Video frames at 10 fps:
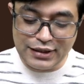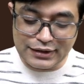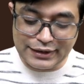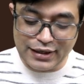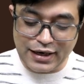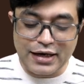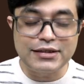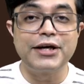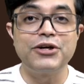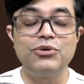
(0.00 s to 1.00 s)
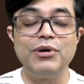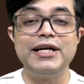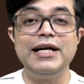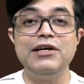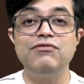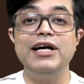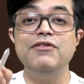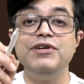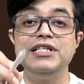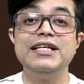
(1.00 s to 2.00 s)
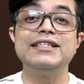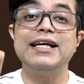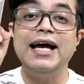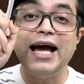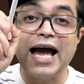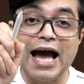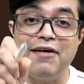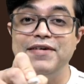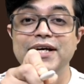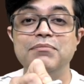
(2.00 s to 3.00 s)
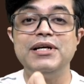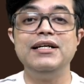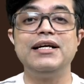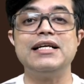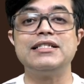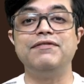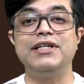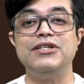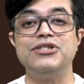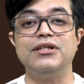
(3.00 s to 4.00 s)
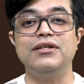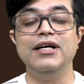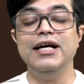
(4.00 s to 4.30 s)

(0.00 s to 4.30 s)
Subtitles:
they are asking you to identify which is having brain calcification.